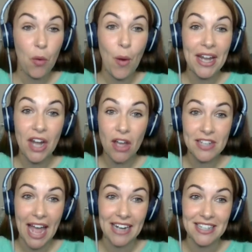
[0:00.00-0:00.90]
When
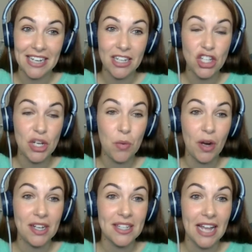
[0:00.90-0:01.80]
not acting, she
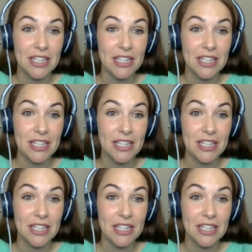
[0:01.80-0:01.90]
works